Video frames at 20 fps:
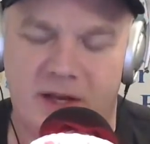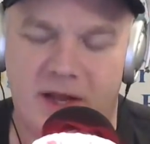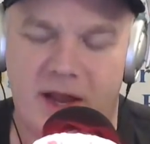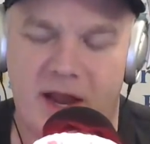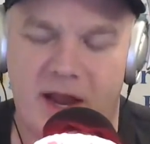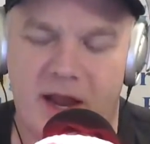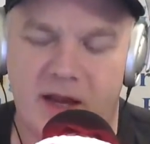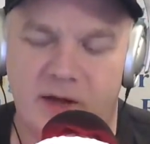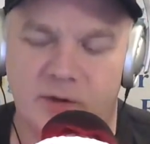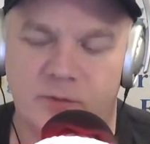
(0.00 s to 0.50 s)

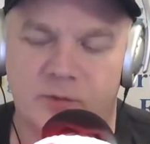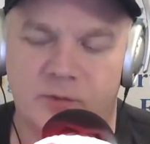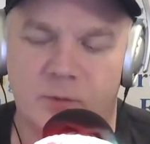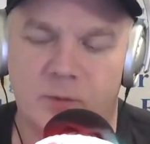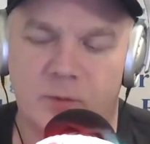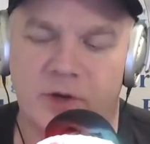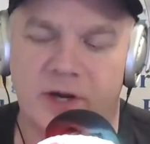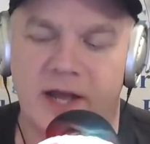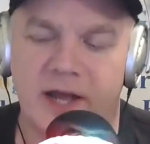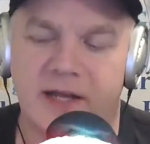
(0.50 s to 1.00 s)
And from
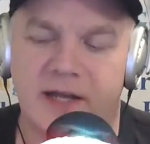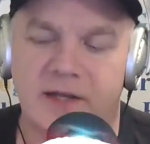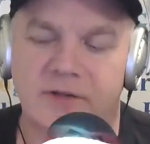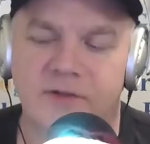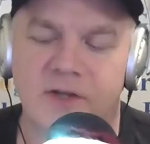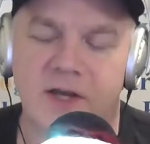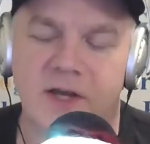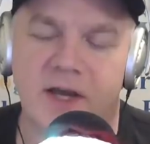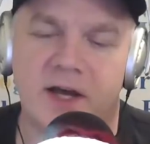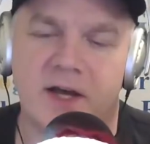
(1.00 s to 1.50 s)
what I could
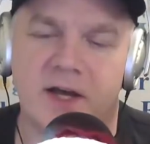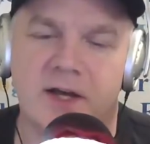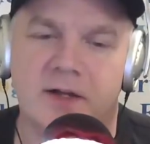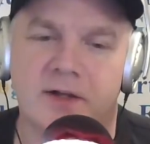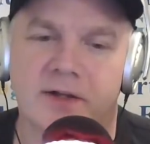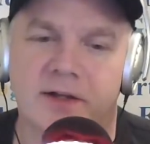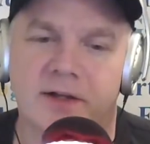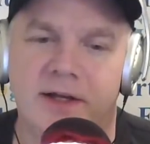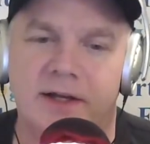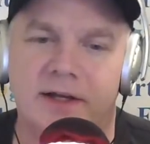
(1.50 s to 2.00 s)

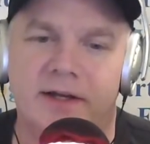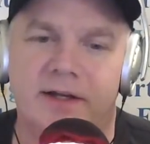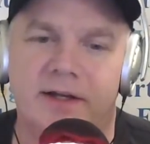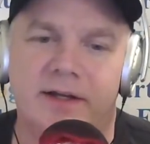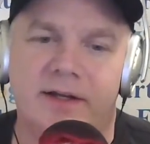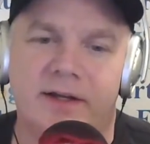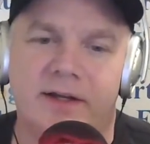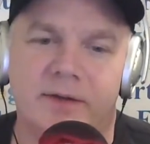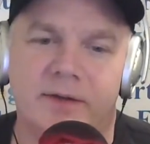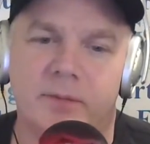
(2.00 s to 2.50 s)
tell,
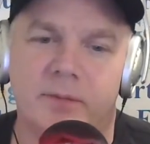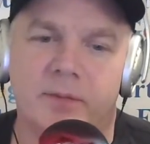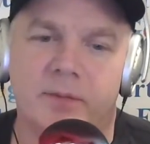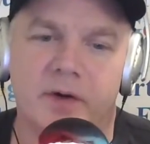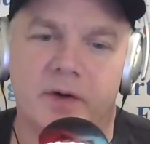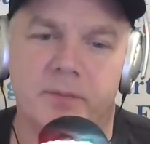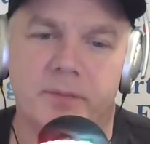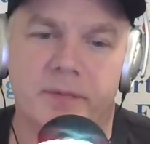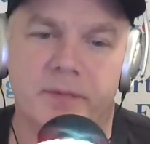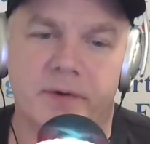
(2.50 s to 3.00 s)
and
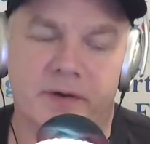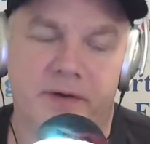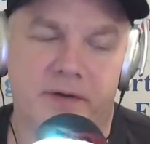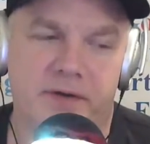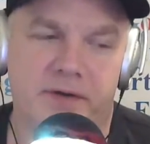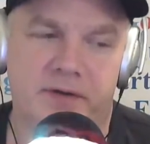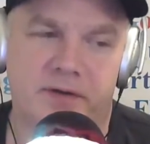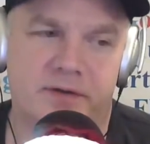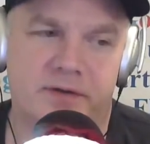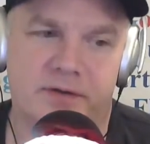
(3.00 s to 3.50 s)

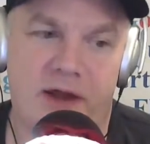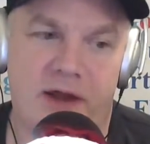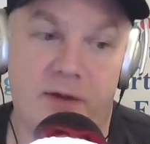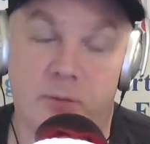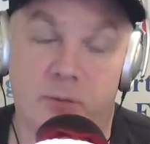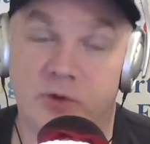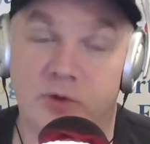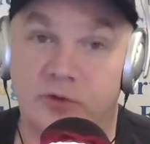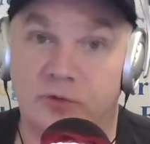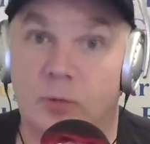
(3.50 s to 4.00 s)

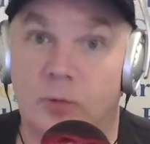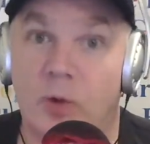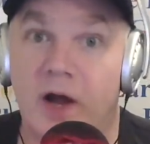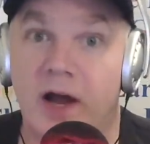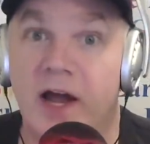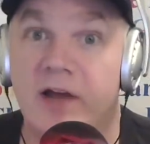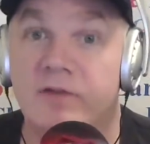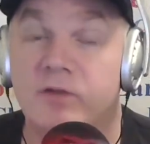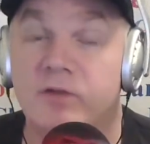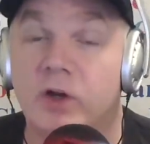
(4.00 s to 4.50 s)
which was why
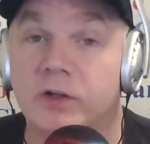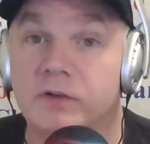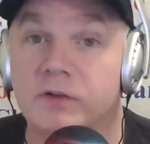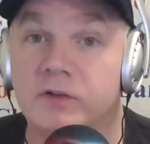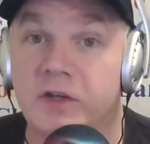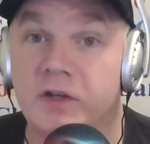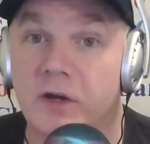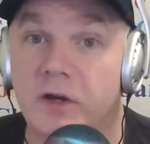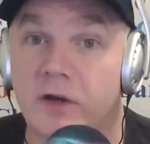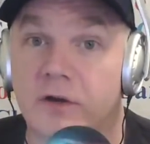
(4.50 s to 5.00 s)
I
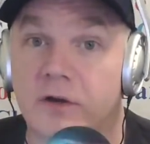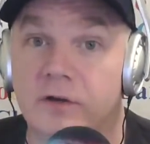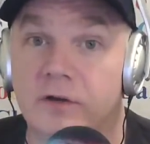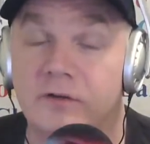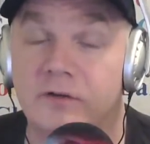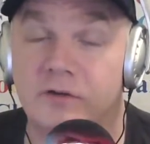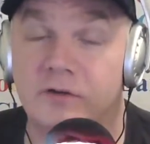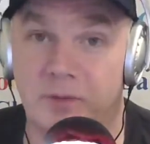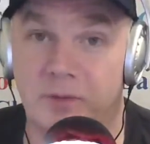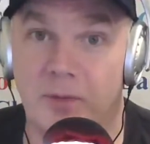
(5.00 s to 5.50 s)
volunteered
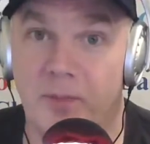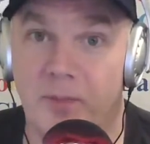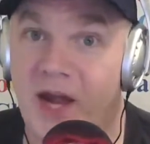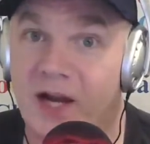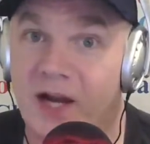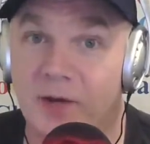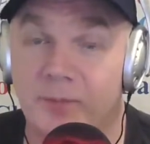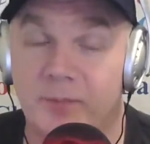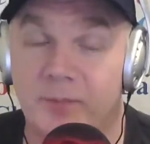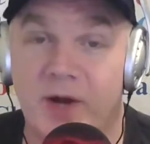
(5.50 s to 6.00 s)
to be the
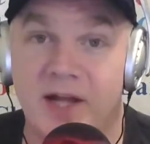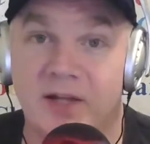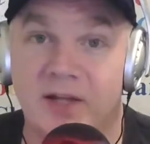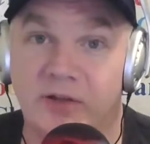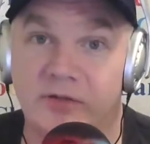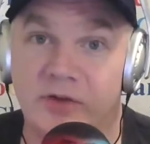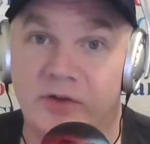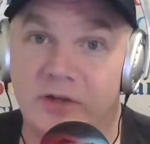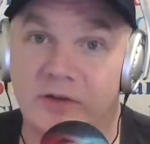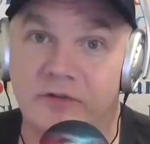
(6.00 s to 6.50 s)
backup pilot
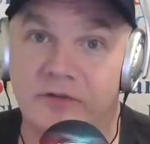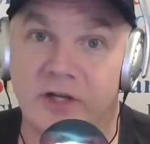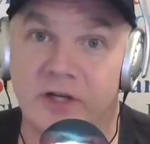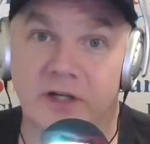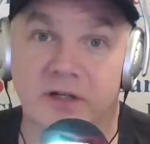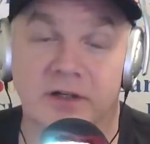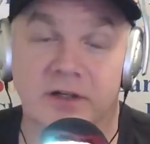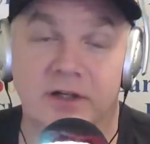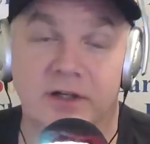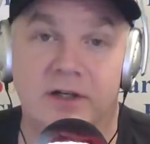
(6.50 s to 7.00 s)
for this
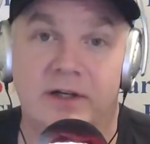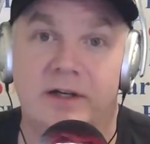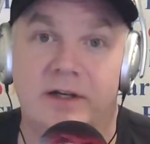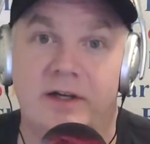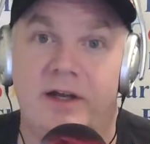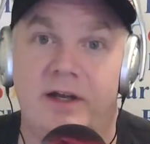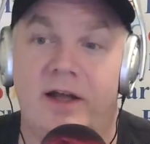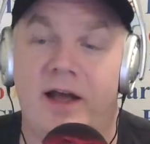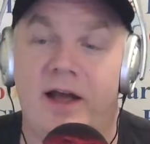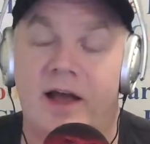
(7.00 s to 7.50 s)
thing,
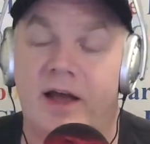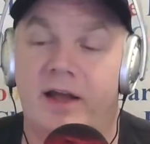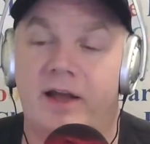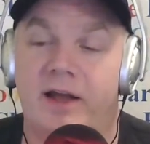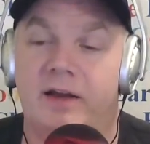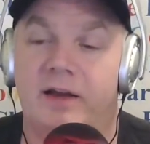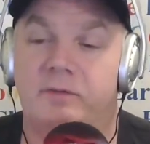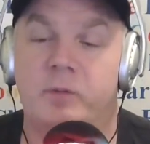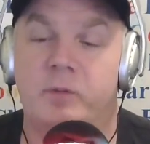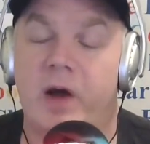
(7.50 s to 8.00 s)

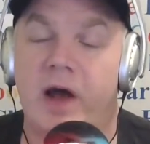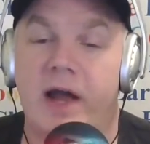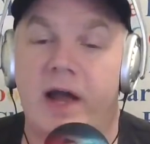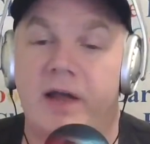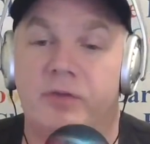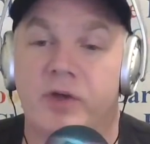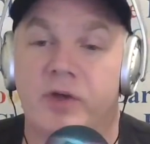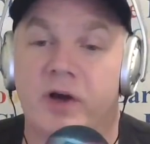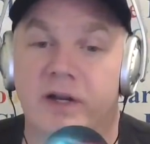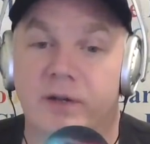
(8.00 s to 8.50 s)
I
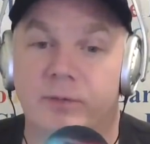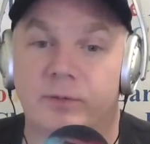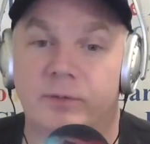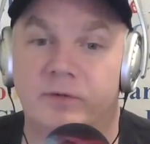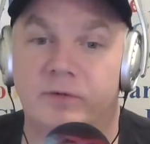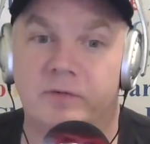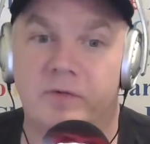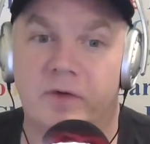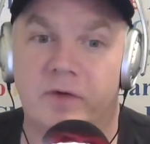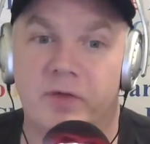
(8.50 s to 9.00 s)
thought
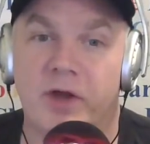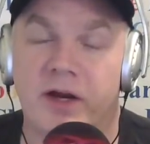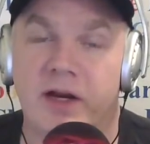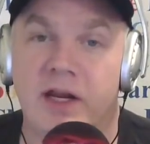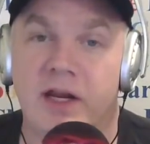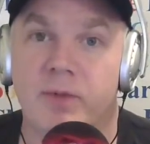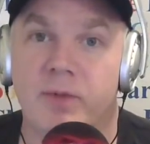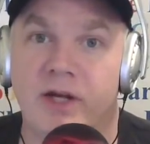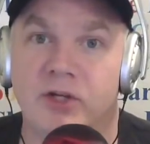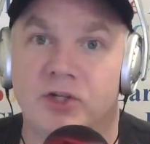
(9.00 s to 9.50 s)

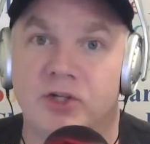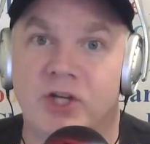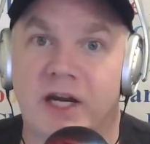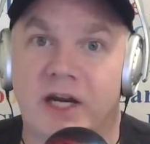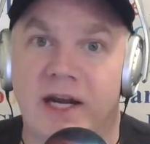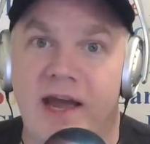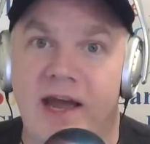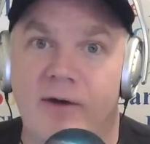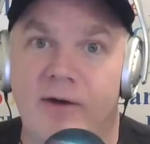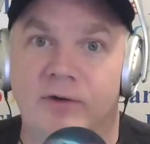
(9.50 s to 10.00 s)
he might
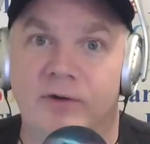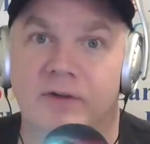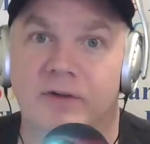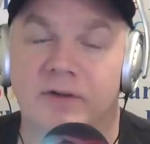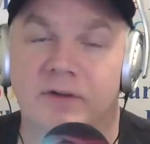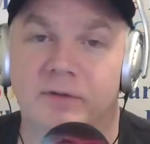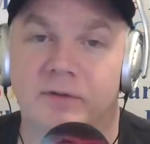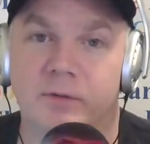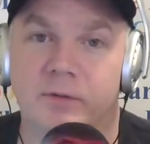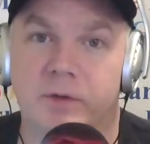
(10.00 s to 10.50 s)
chicken out,
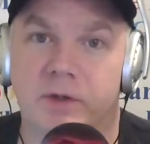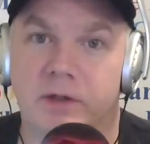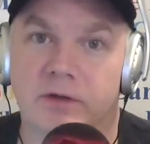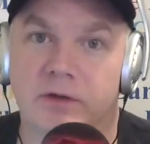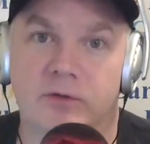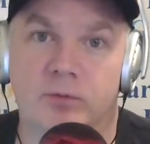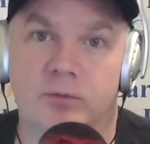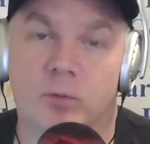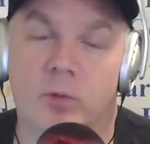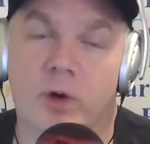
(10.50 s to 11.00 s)

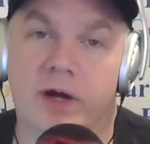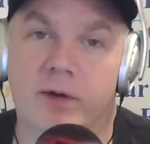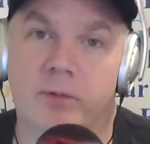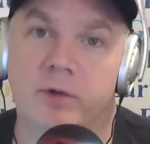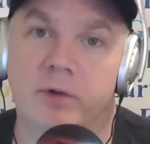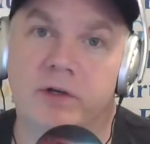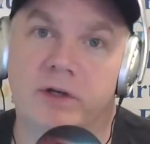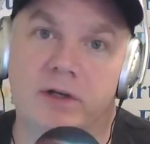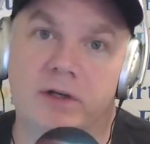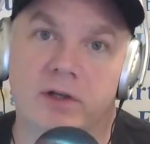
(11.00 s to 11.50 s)
because why
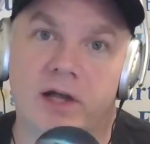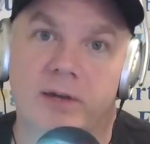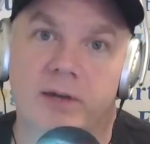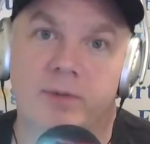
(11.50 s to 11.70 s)
wouldn't he? A lot of